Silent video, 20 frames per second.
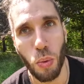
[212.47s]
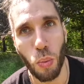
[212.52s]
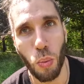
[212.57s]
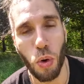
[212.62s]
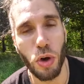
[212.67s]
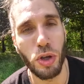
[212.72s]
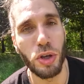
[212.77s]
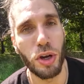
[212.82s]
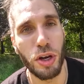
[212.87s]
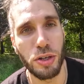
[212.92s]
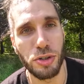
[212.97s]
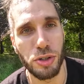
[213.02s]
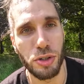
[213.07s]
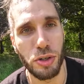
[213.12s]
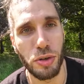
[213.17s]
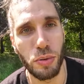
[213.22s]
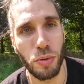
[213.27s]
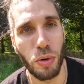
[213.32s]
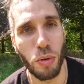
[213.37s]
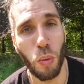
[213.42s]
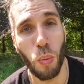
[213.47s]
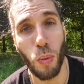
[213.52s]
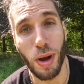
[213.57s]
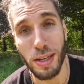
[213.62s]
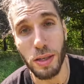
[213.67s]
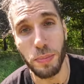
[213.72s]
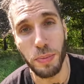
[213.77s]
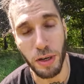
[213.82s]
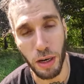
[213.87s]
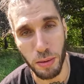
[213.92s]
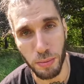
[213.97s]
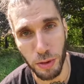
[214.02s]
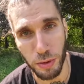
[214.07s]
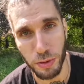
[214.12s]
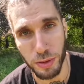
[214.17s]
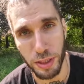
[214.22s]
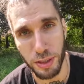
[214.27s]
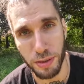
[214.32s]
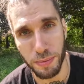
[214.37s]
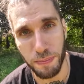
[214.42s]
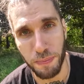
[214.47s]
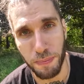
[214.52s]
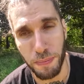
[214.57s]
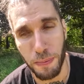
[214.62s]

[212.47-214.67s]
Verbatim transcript: what you're going to do when you become lucid.